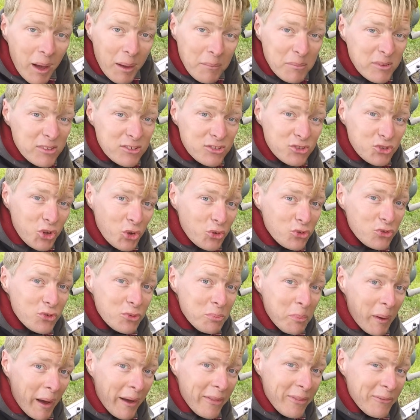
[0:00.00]
be stunned
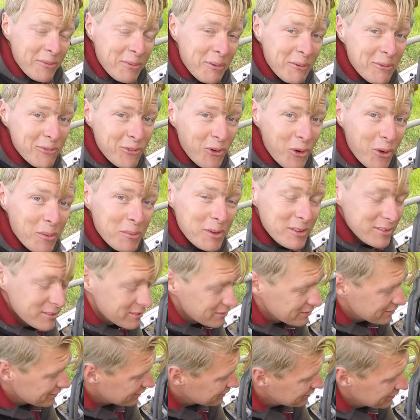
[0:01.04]
by the
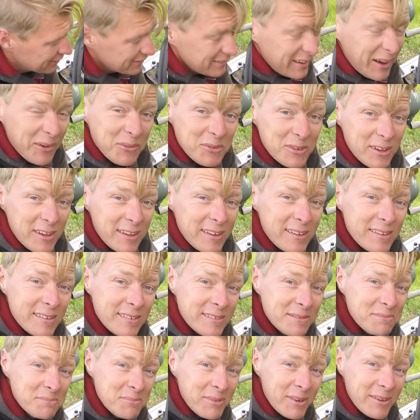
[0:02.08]
performance. Doubt it,
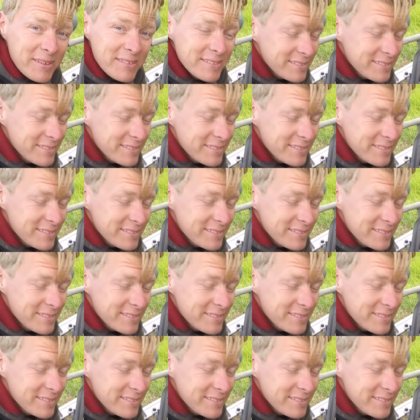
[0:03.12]
but